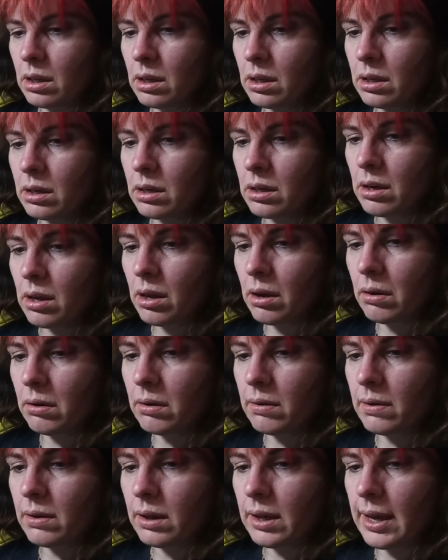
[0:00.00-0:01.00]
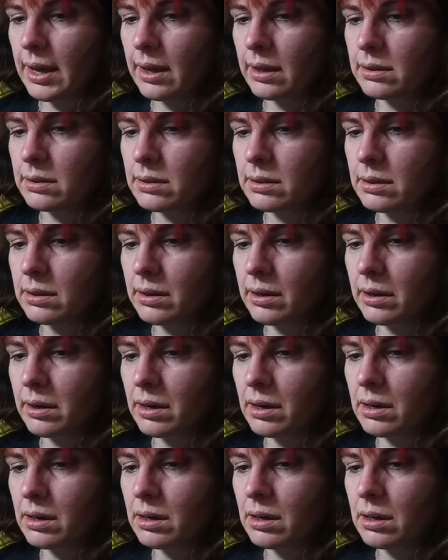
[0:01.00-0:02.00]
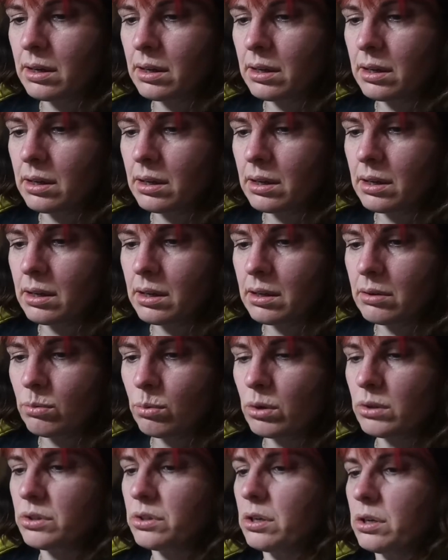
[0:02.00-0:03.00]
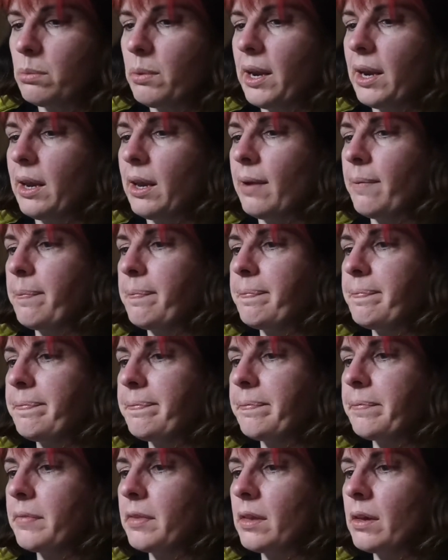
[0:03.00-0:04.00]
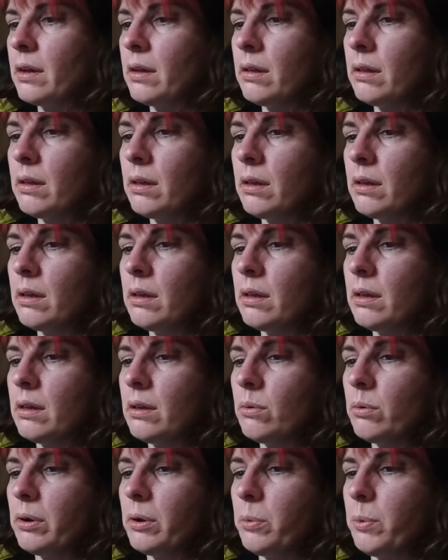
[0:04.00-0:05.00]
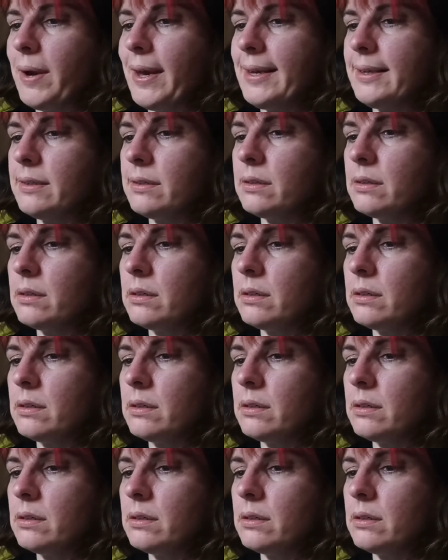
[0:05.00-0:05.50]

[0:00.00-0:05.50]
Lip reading: No, yes, no. One too many. What a waste.